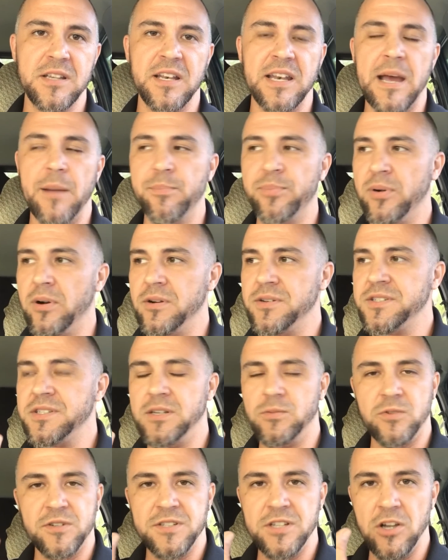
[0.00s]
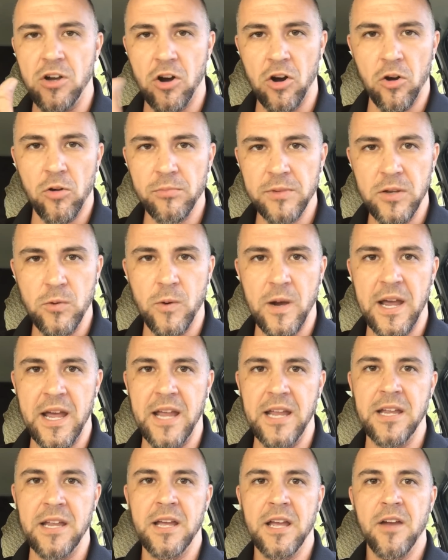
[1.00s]
and that person was the only
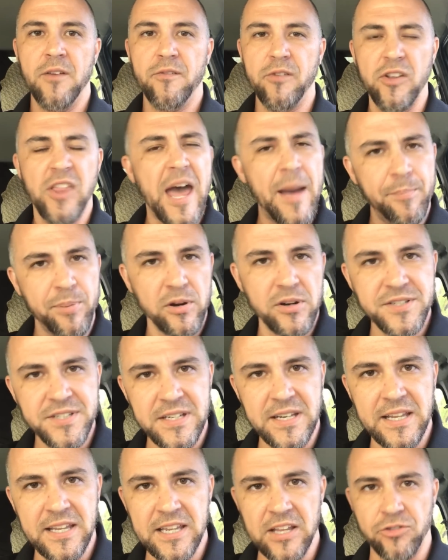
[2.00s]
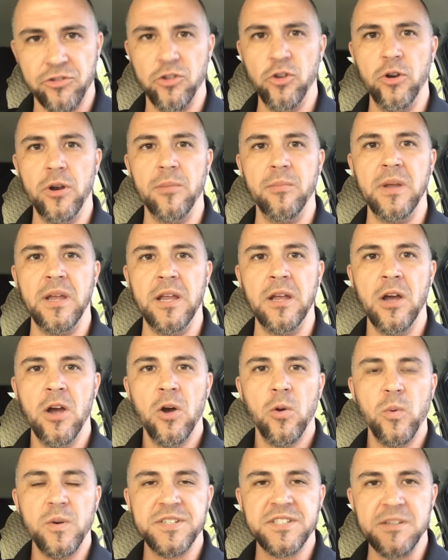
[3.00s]
way for that person to get through to me
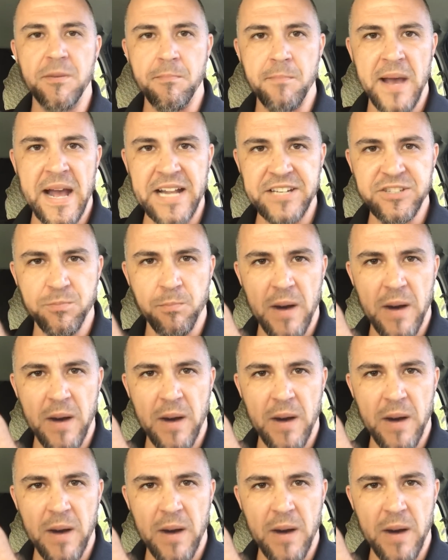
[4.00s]
was to match